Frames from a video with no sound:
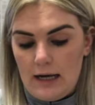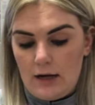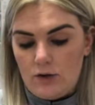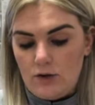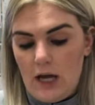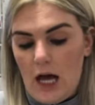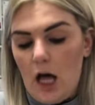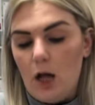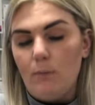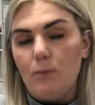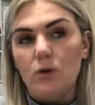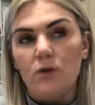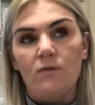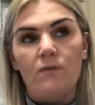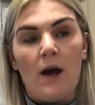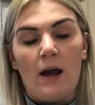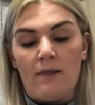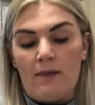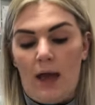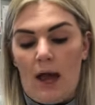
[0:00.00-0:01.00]
that could help us
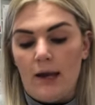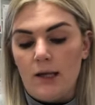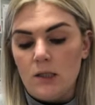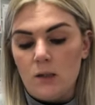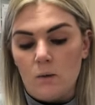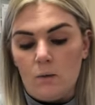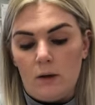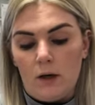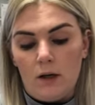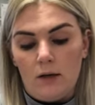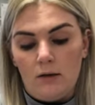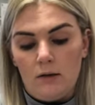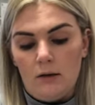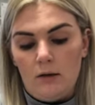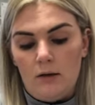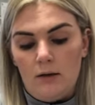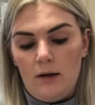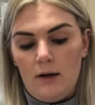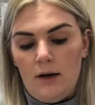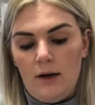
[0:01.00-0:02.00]
fight the Ice Queen.
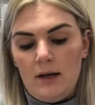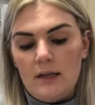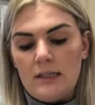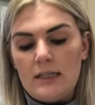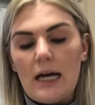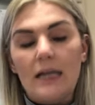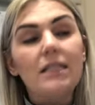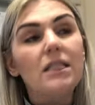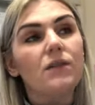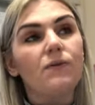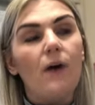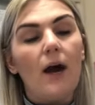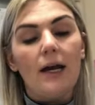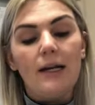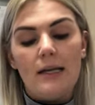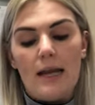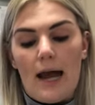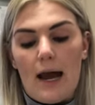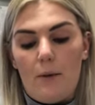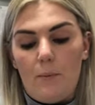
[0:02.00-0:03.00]

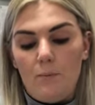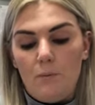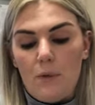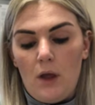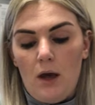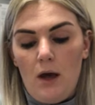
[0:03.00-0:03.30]
Satisfied now,